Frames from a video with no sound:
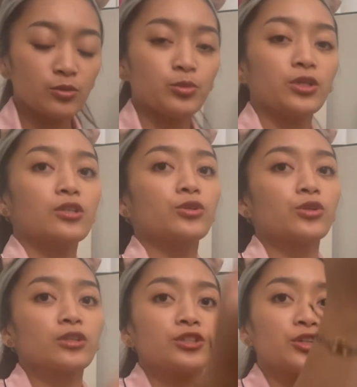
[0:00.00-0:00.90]
You put it in the
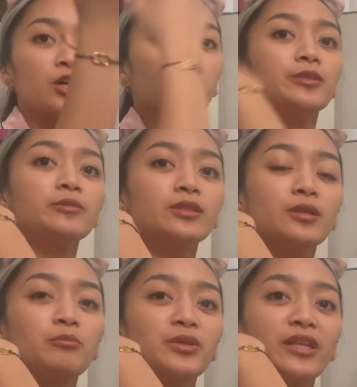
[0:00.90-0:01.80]
crook of your arm,
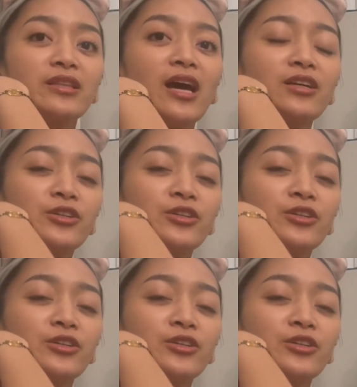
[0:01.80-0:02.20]
but then that